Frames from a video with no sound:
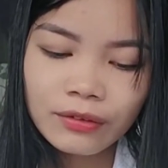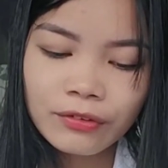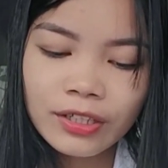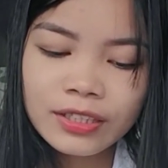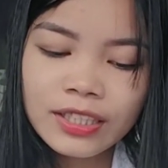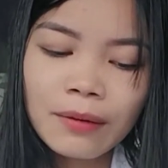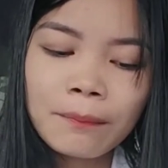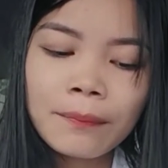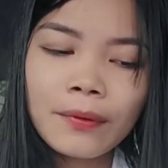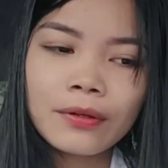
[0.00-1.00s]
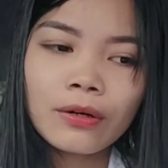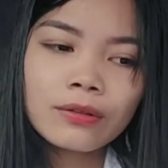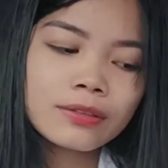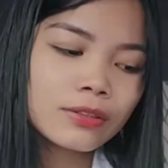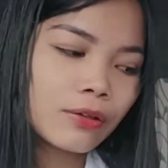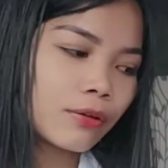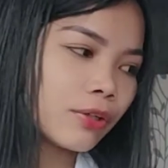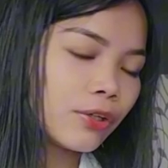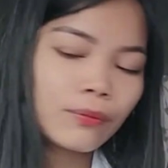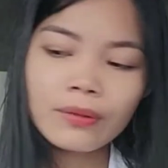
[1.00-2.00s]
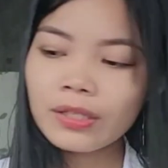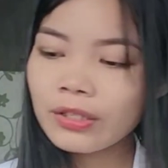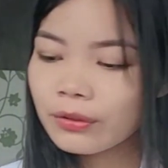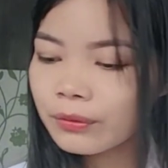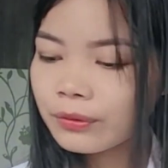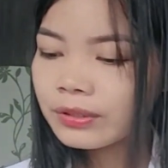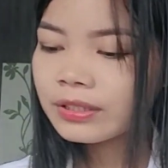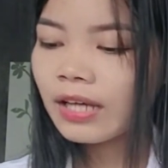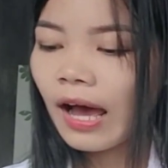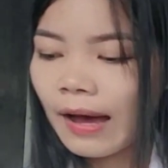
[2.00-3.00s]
For example, also you will use